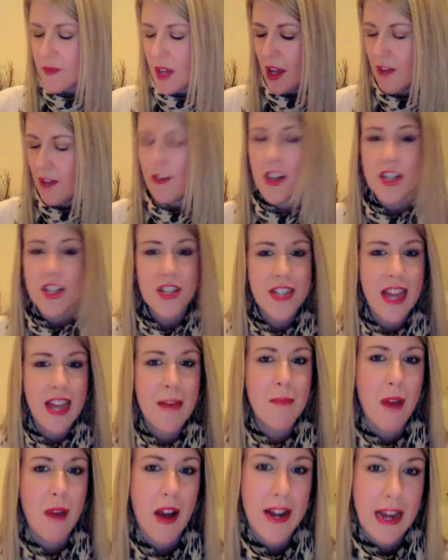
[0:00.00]
if I just
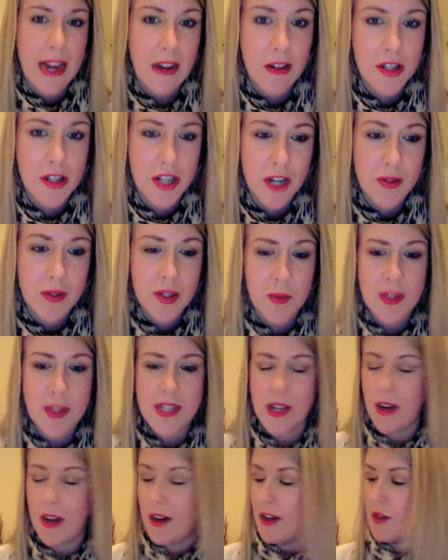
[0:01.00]
get mine out, I'll show you which
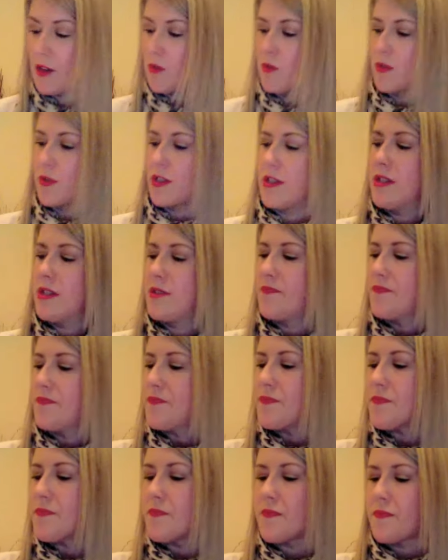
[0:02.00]
ones I ordered.
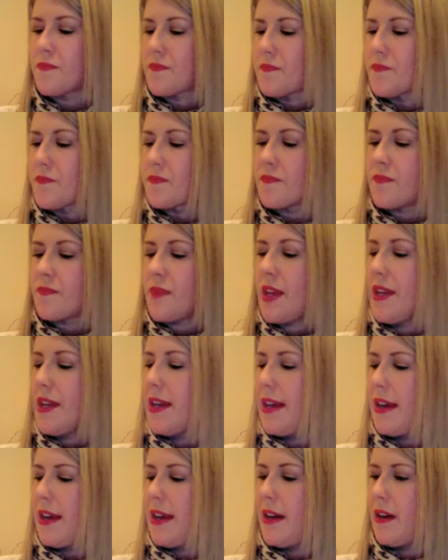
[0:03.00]

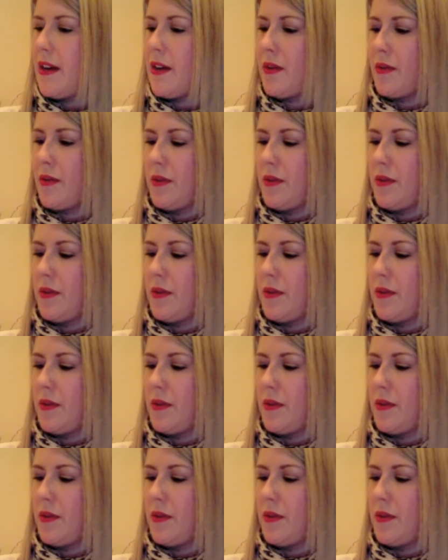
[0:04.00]
Now,